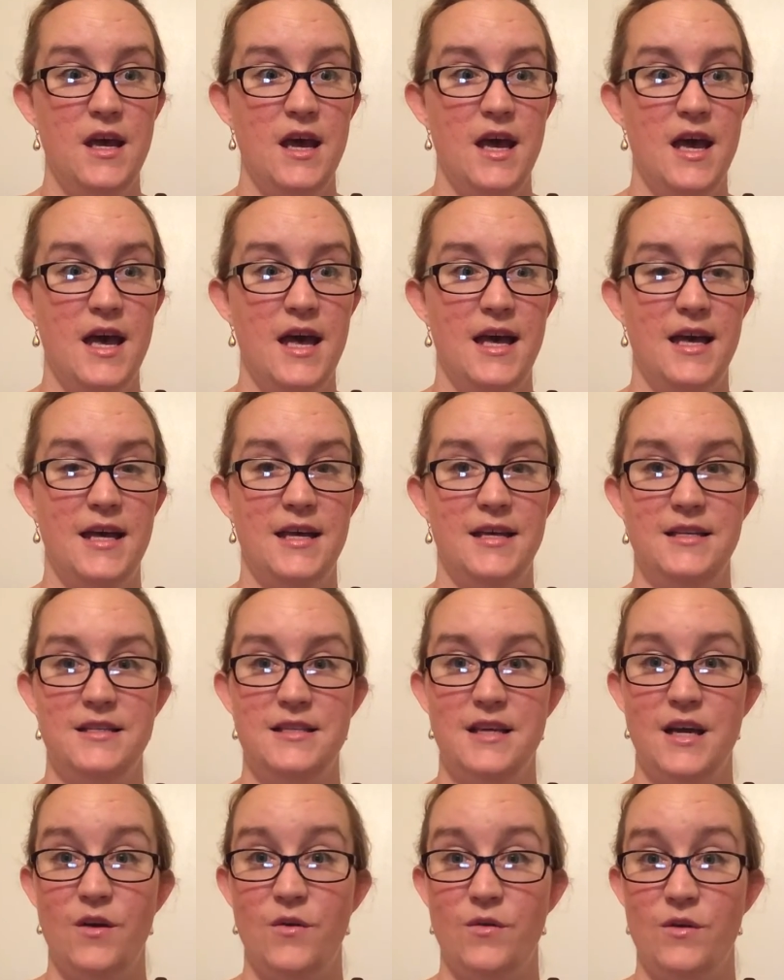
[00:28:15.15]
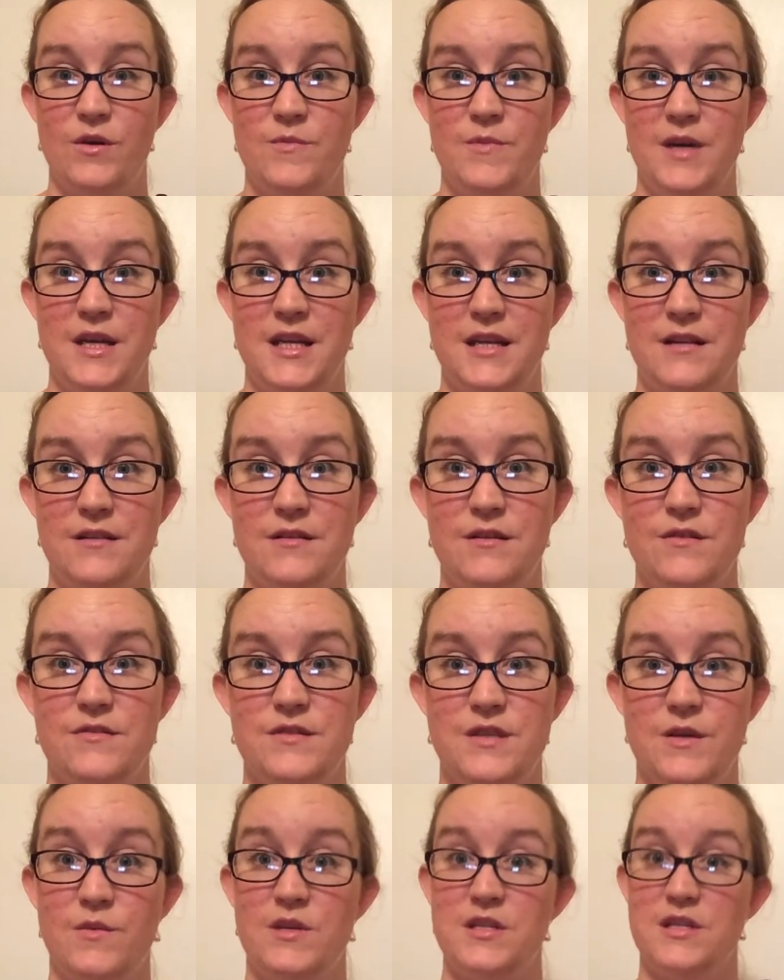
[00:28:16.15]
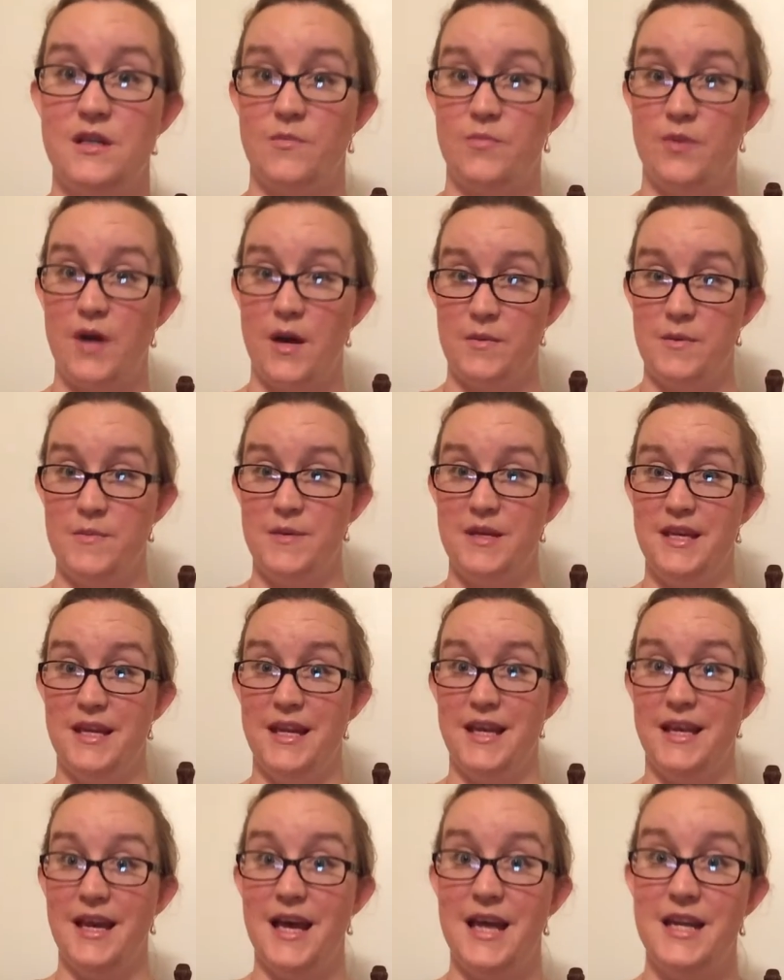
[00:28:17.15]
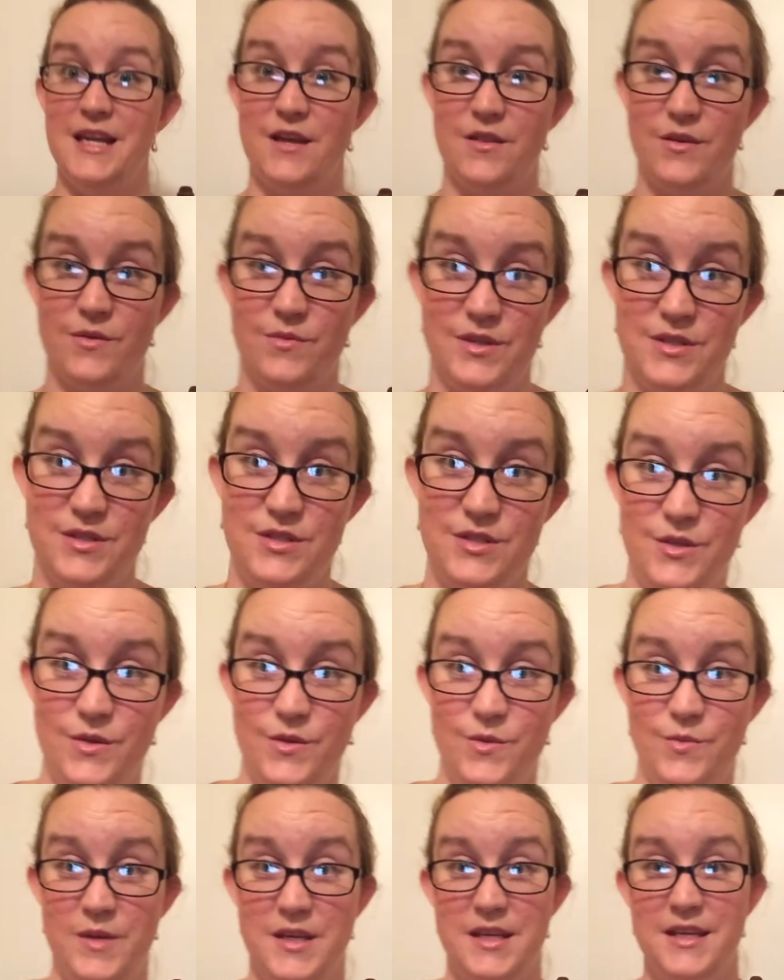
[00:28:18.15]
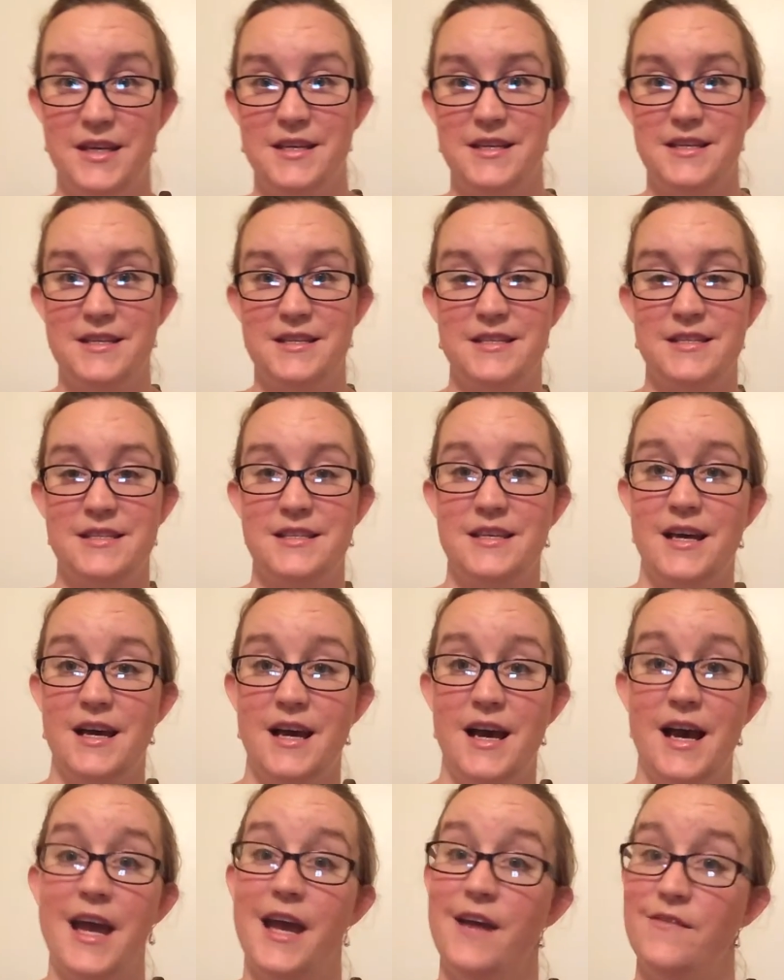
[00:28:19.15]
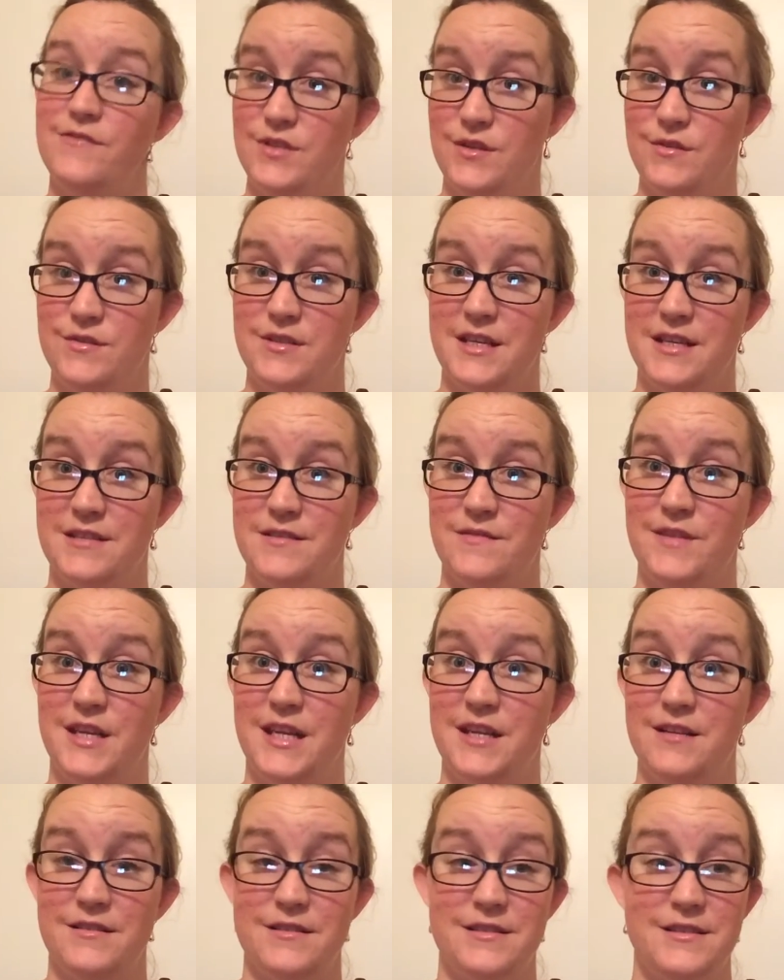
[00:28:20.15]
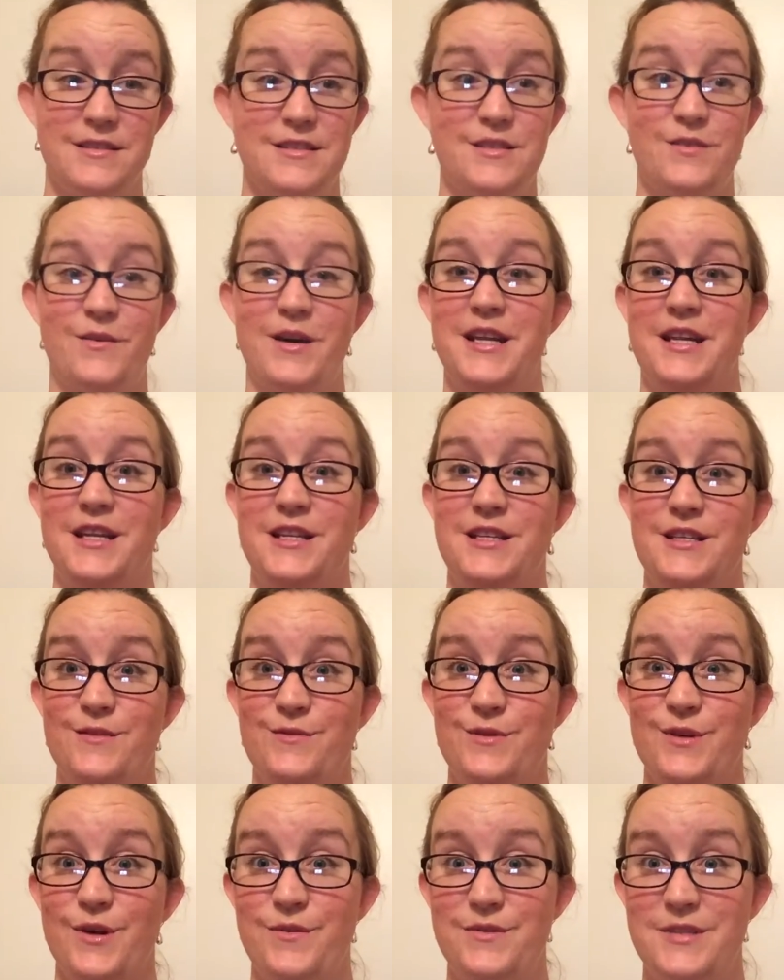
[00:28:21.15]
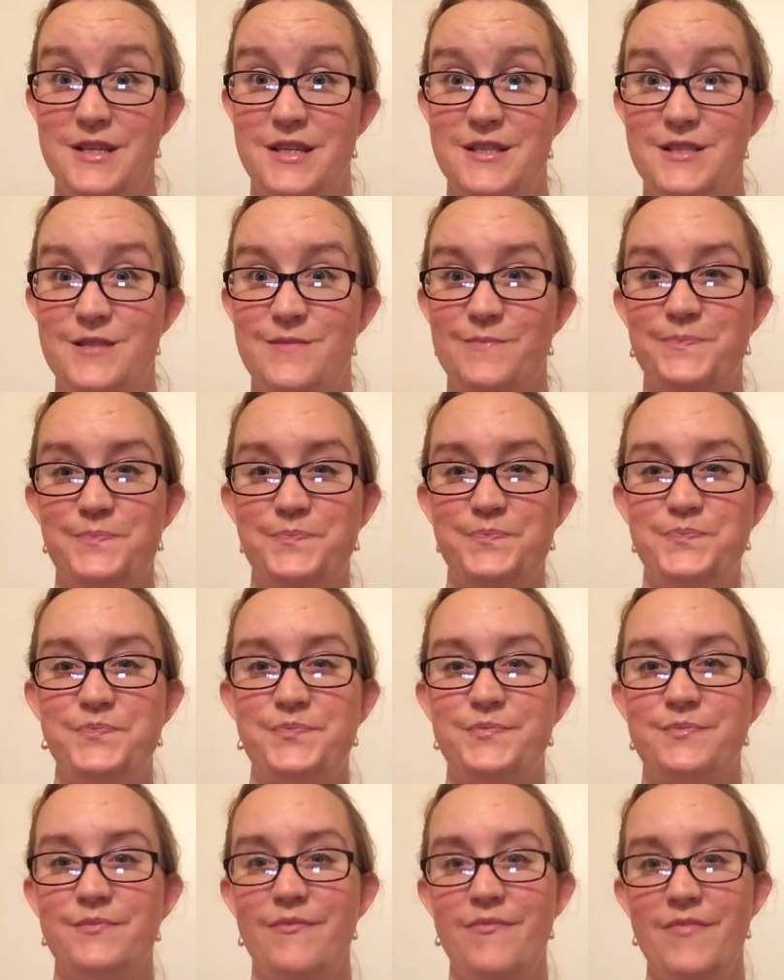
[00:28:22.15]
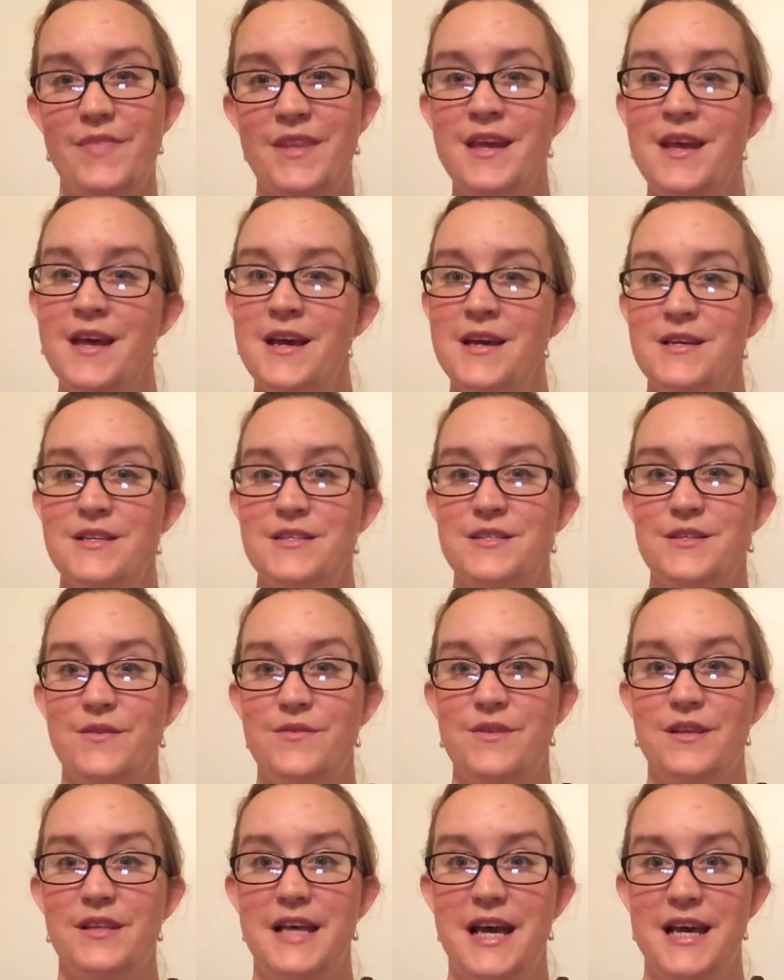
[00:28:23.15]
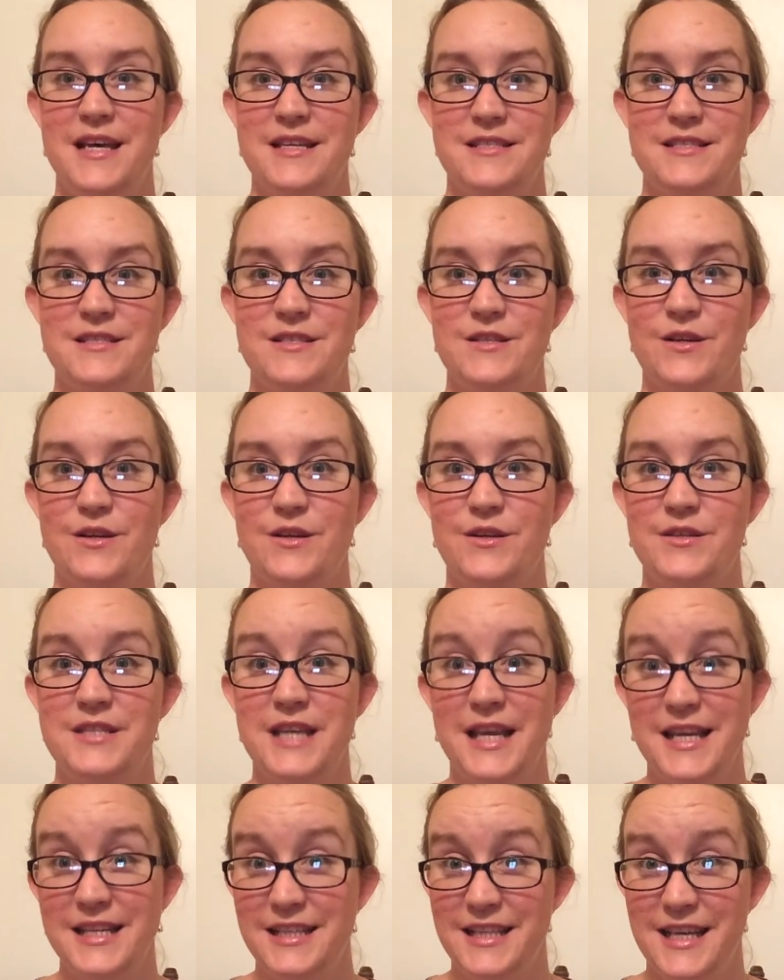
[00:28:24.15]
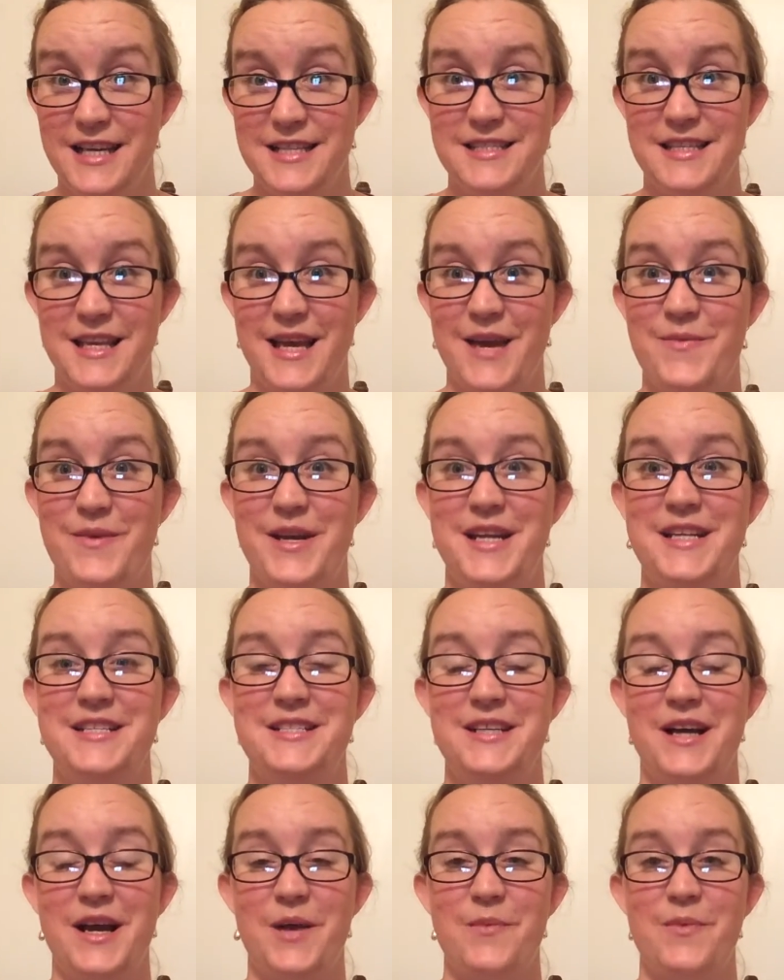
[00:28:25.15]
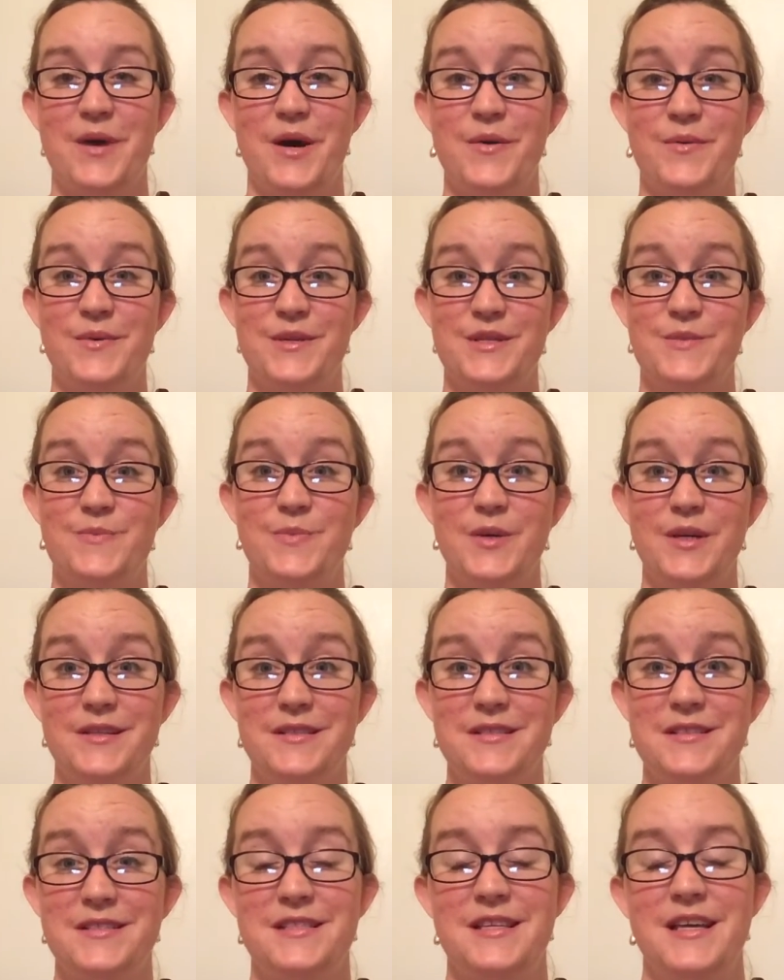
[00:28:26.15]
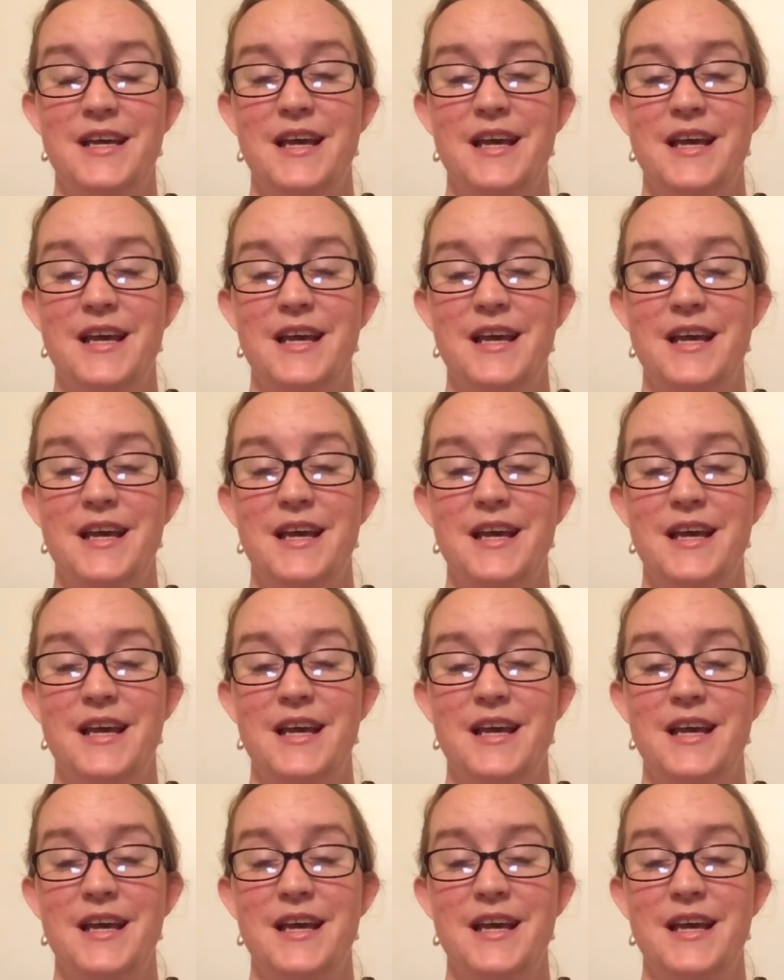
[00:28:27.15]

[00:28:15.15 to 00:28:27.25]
and I ordered my needle cozy, which I'll probably be getting another one soon because I have 2 sets of needles, so I need 2 cozies. So the second to last thing I wanted to talk about was books.